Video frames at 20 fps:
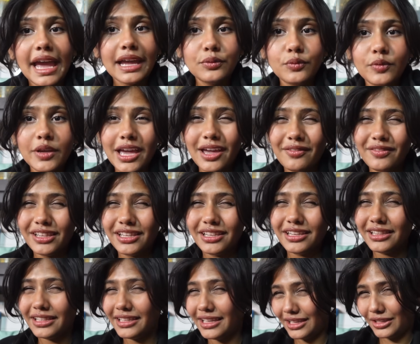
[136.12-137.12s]
And we have a
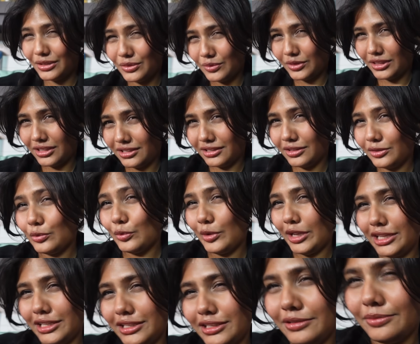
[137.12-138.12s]
little guest with us.
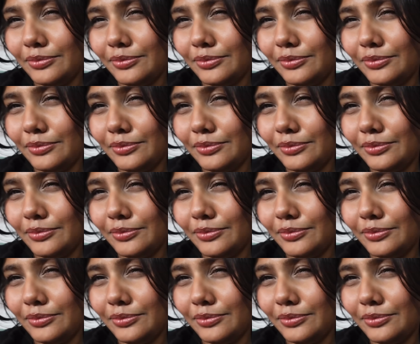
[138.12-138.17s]
Wait.